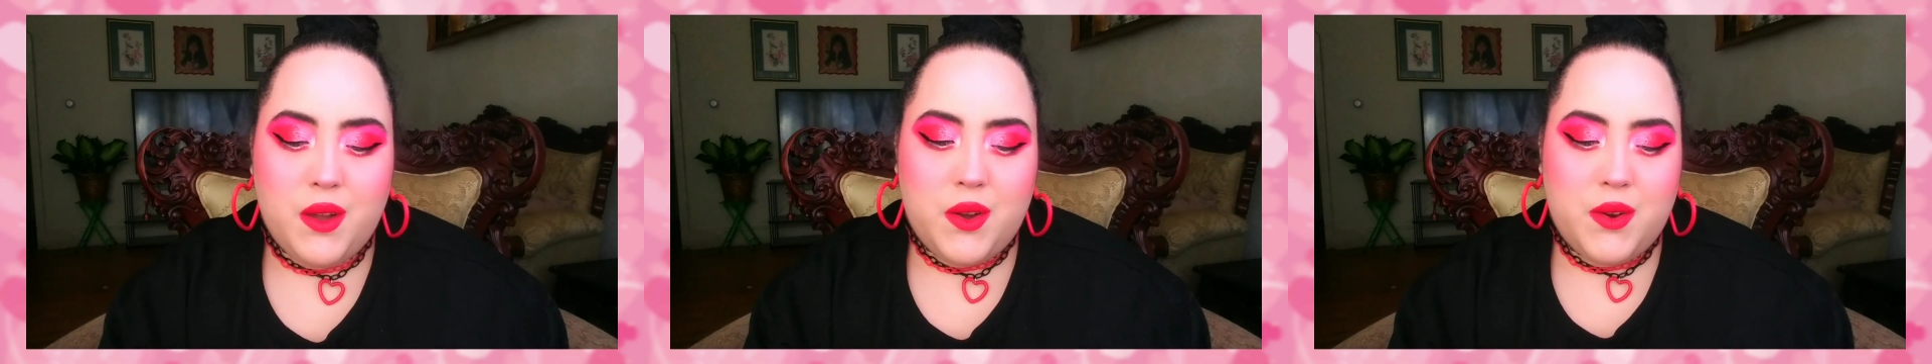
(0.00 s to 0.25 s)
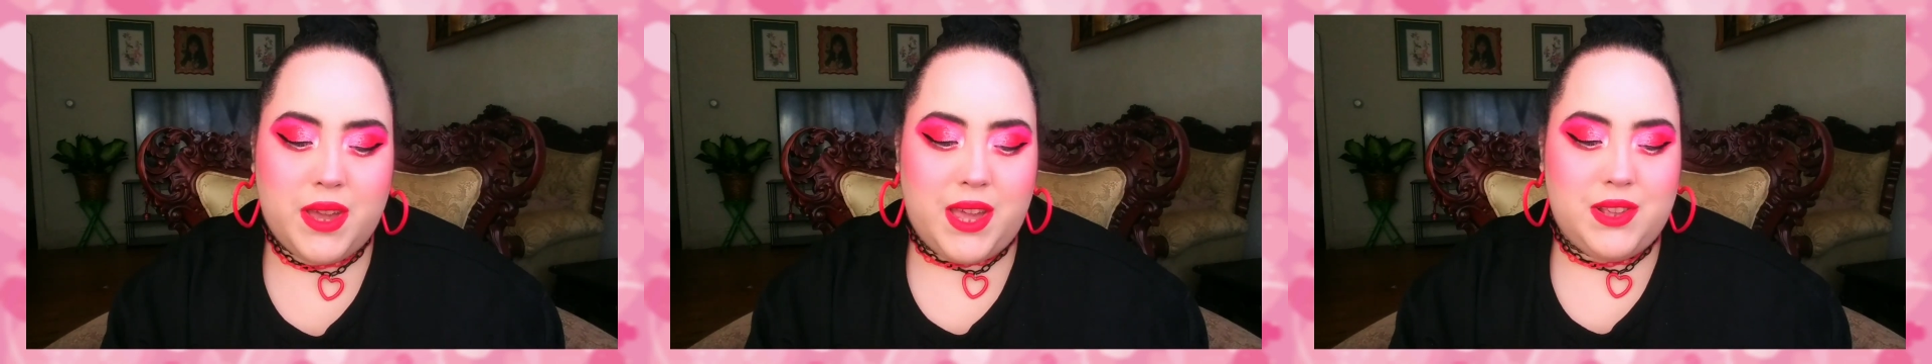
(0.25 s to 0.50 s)

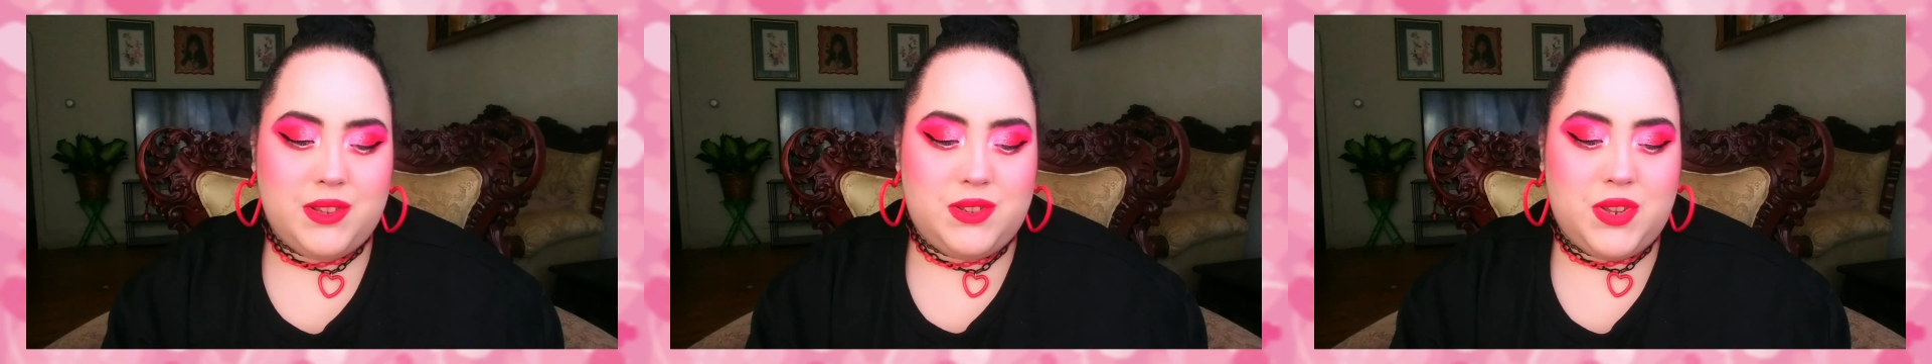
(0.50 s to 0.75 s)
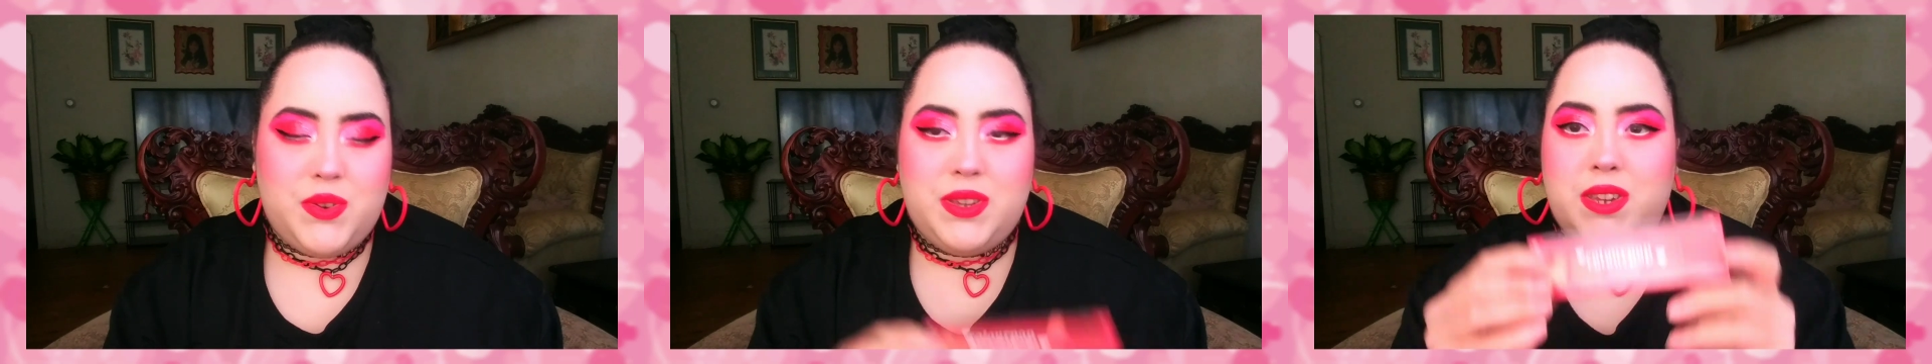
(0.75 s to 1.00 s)
Okay,
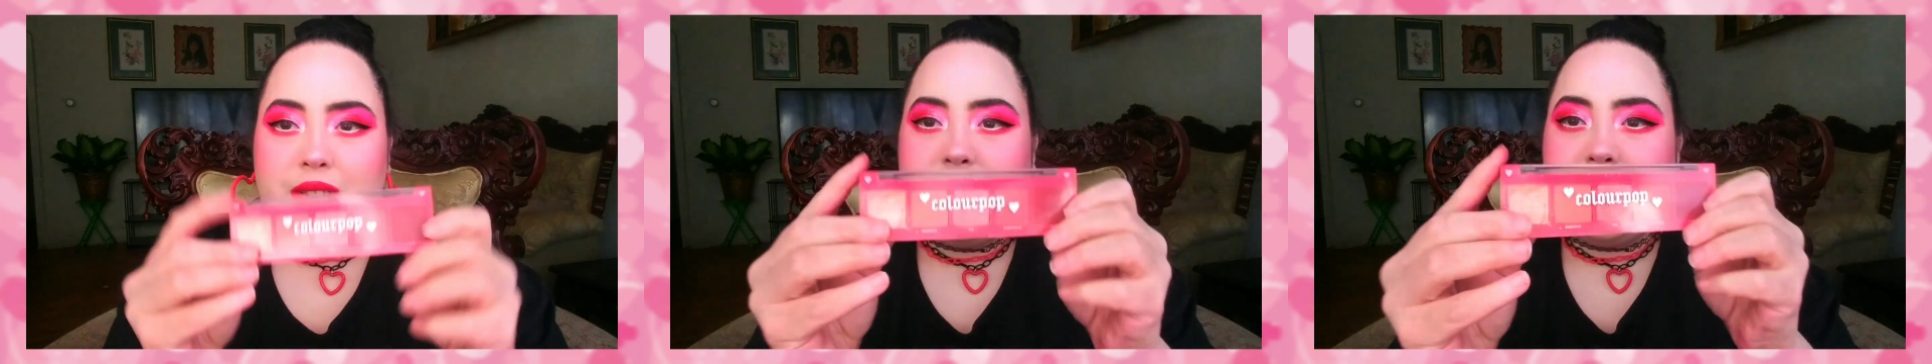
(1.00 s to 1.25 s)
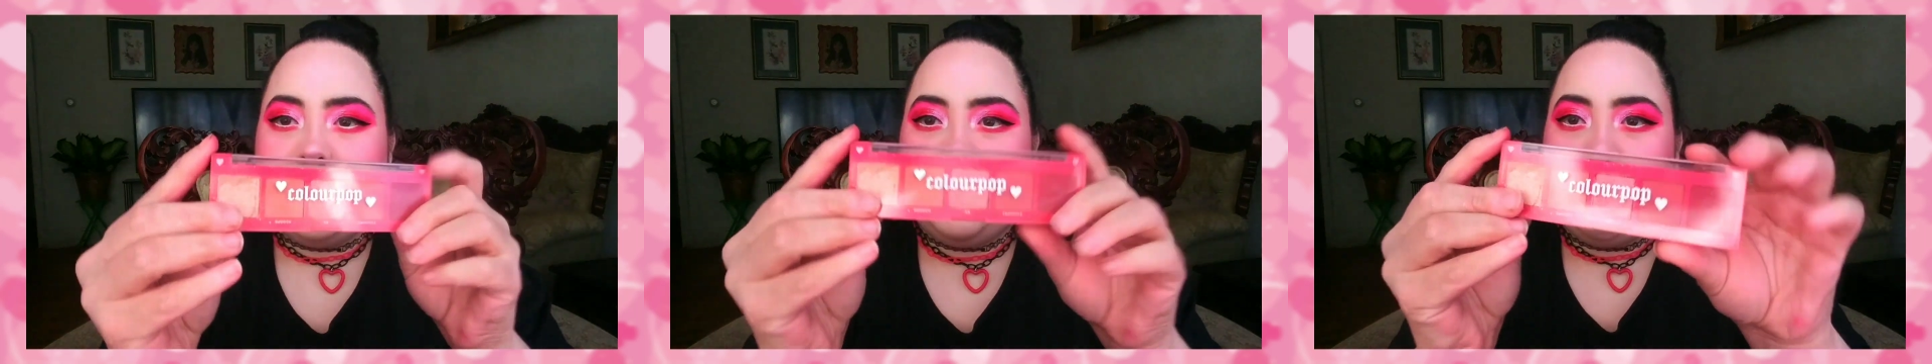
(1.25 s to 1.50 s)
so here is
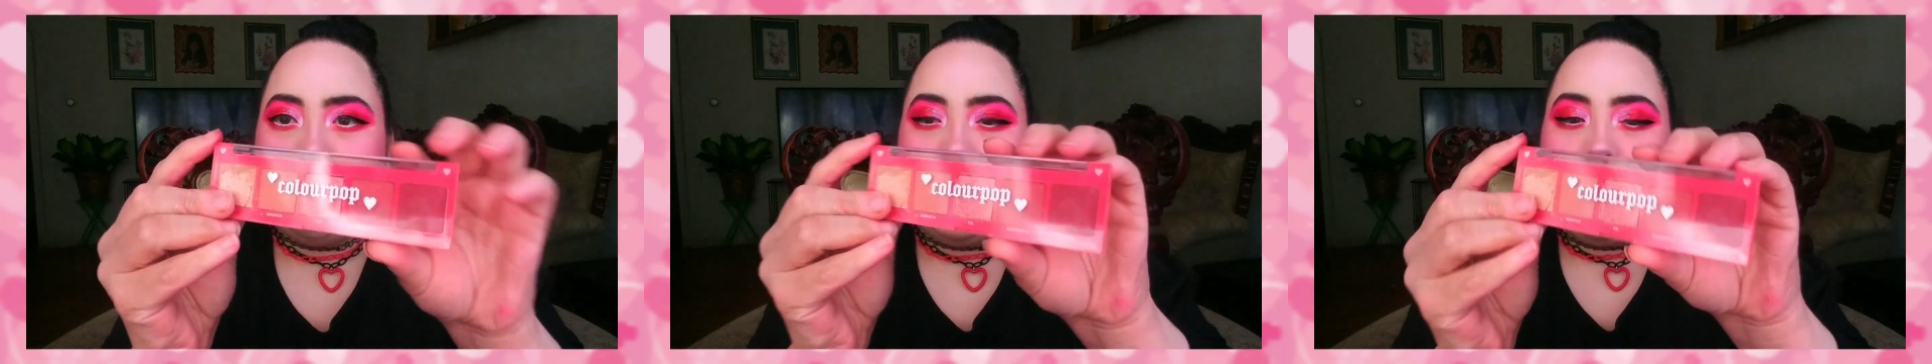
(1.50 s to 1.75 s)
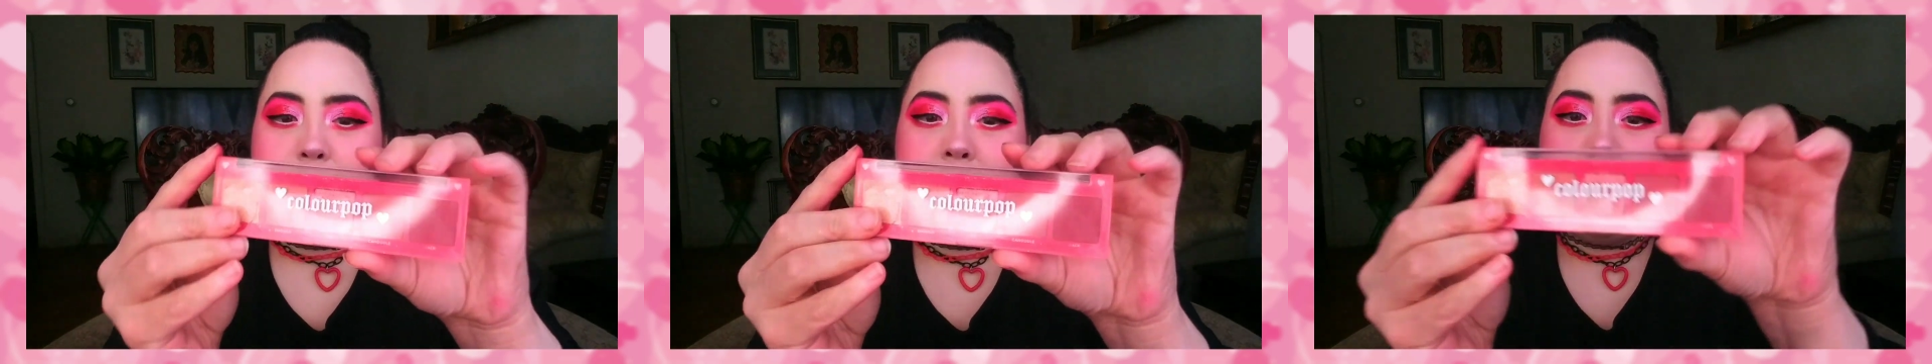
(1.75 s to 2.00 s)
like the
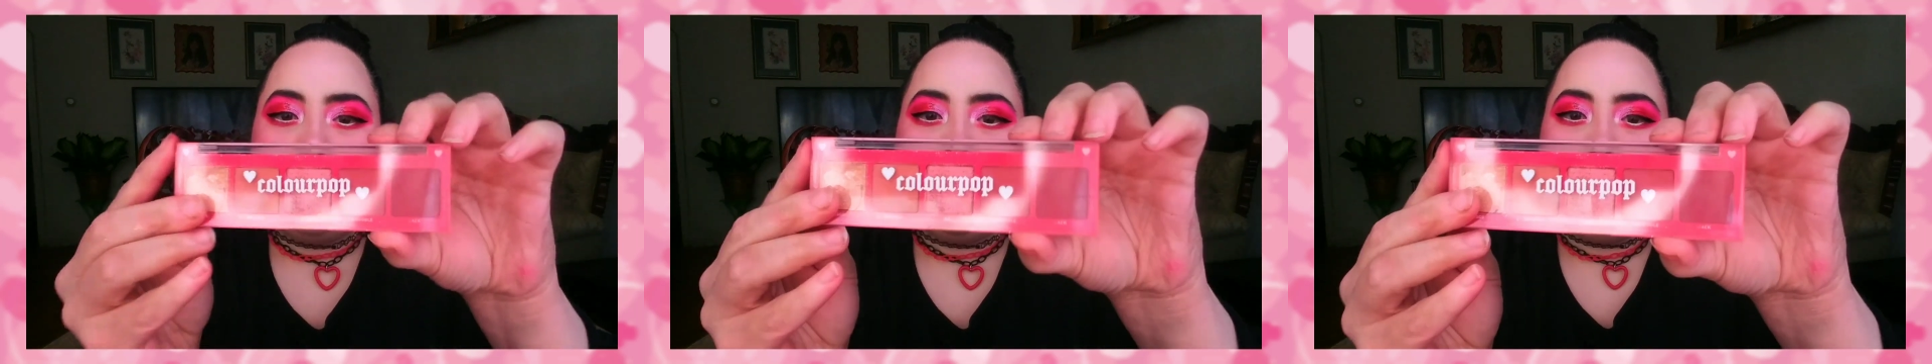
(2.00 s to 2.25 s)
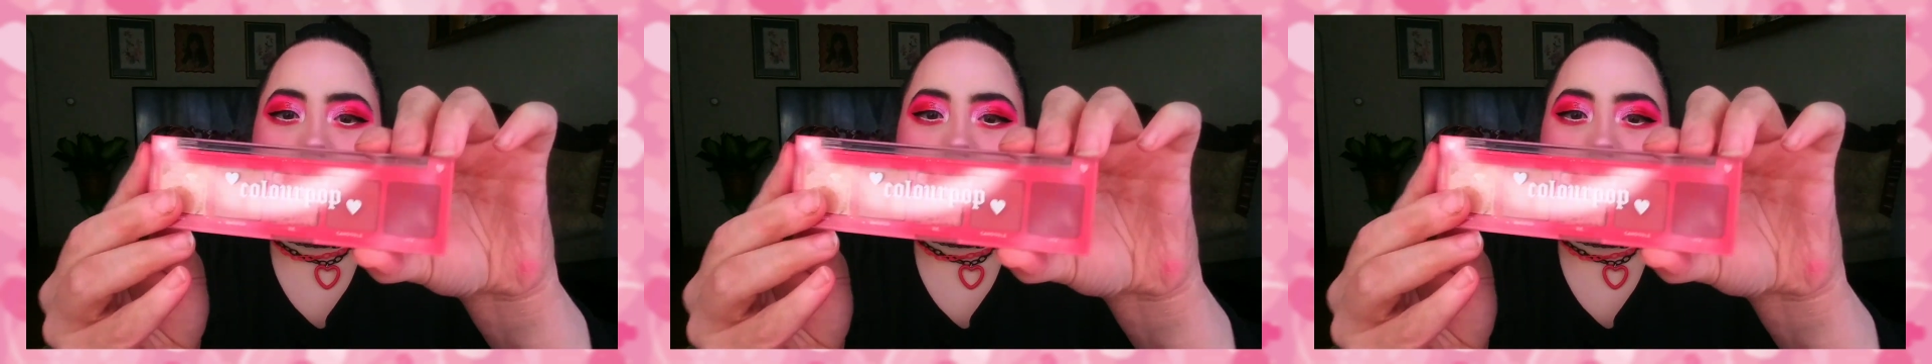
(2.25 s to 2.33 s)
mini one.